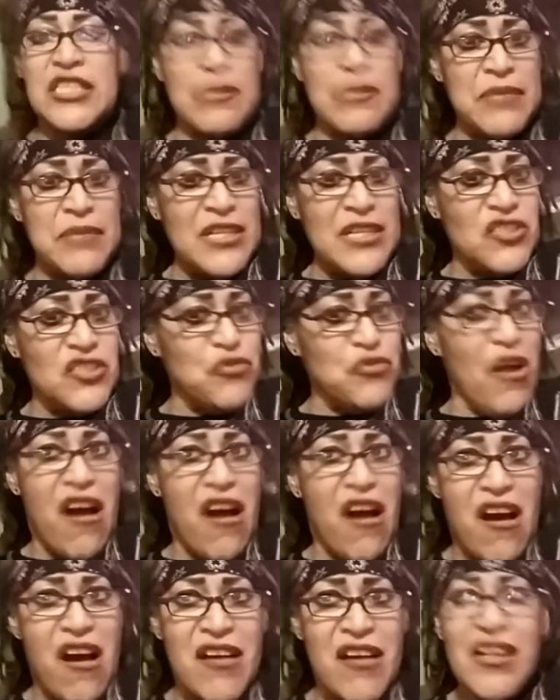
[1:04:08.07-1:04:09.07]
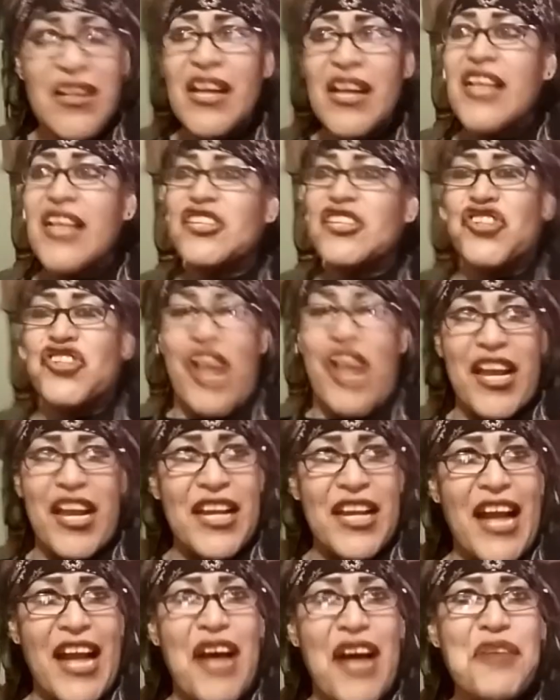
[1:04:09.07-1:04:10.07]
Check
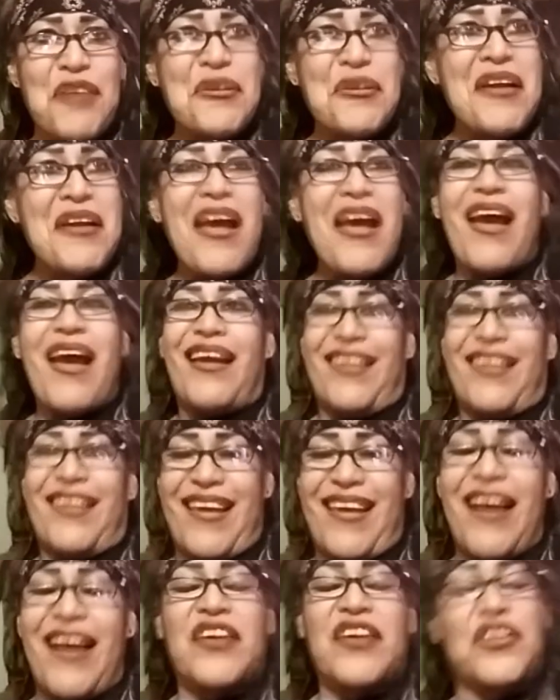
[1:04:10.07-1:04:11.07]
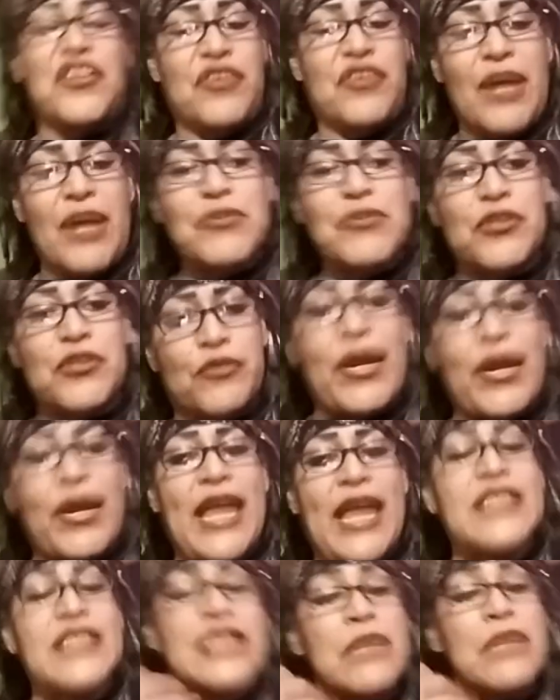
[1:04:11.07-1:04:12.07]
it out. Yeah, you're absolutely
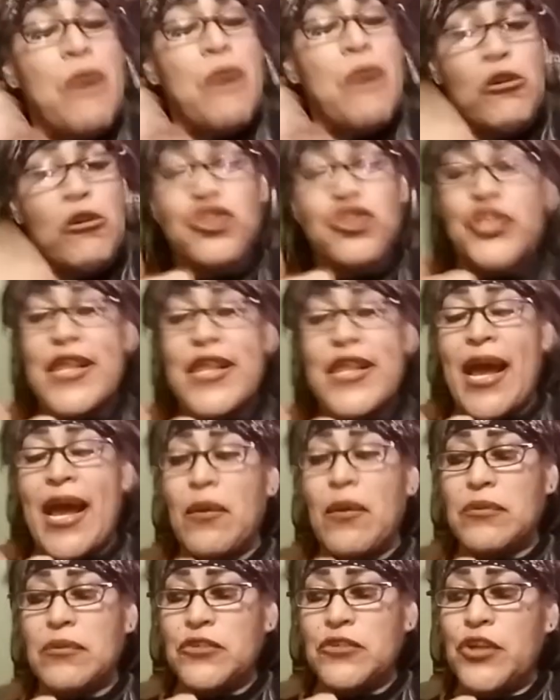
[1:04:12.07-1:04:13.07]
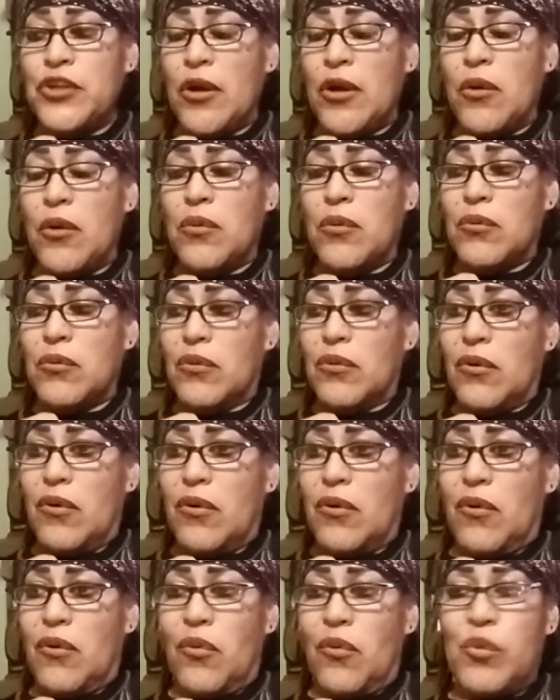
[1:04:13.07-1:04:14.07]
right. It's an emotion that,
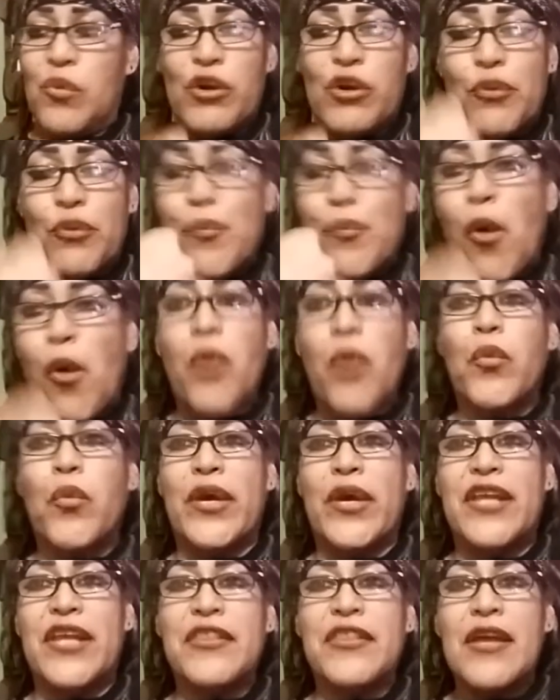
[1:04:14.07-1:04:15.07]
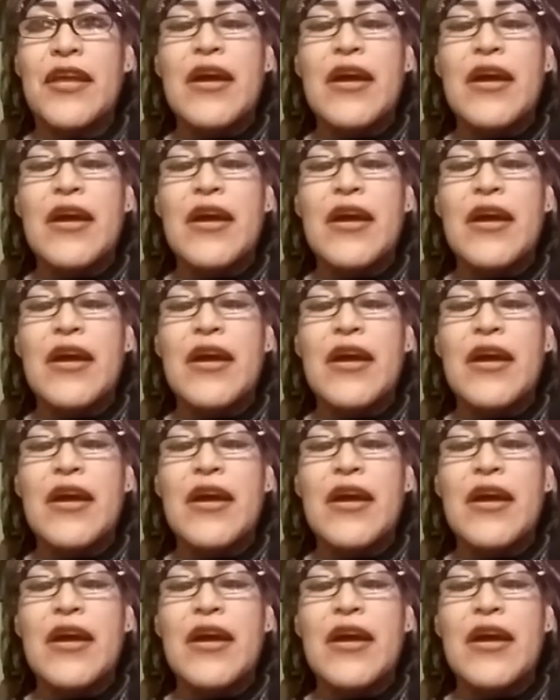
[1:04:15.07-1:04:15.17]
we're born with.